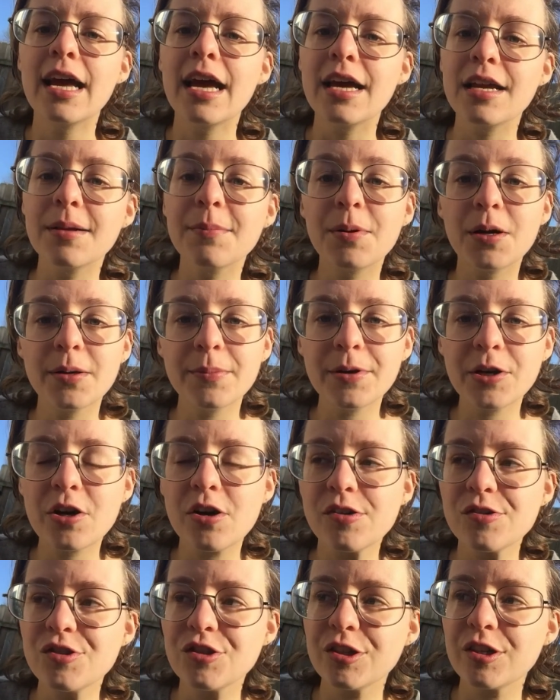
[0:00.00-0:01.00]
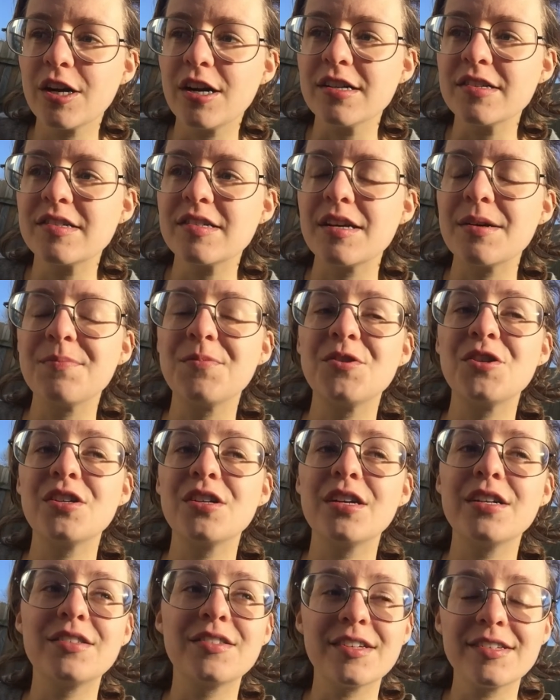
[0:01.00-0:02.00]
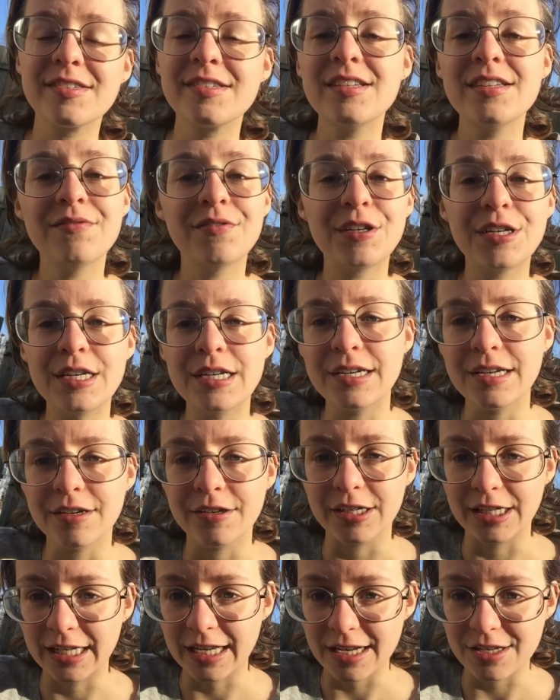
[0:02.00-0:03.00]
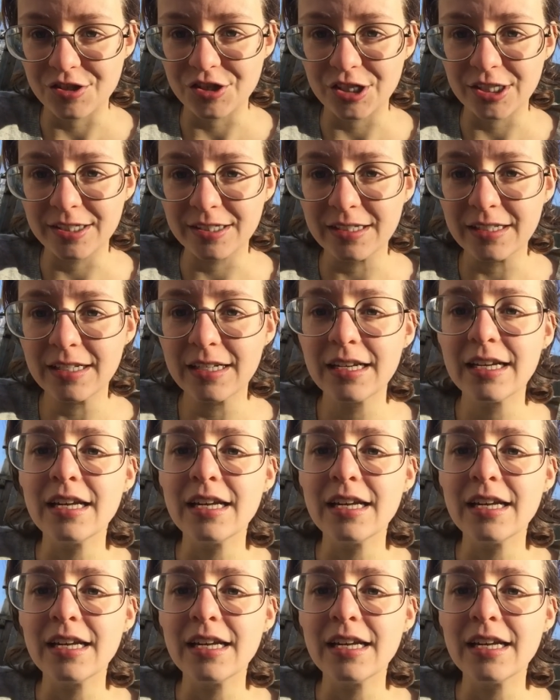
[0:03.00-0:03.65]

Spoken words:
In a permaculture concept, it doesn't even need irrigation.